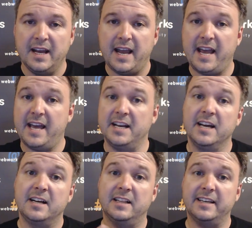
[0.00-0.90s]
and
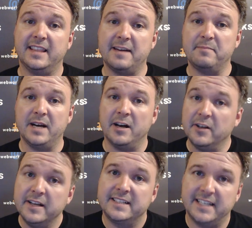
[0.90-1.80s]
click that bell
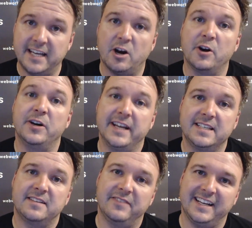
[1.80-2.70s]
to get our
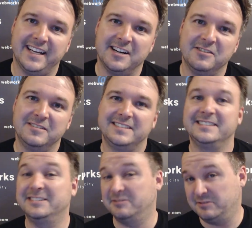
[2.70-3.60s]
next video
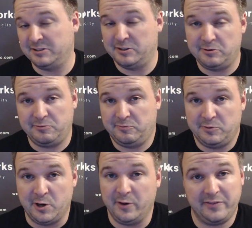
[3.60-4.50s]

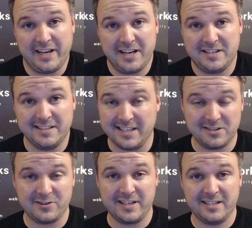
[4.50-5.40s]
notification sent
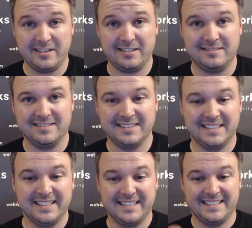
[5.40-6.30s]
straight to you.
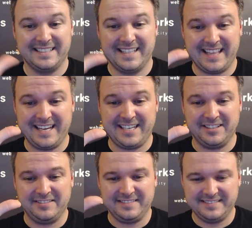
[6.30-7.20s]
Thank you.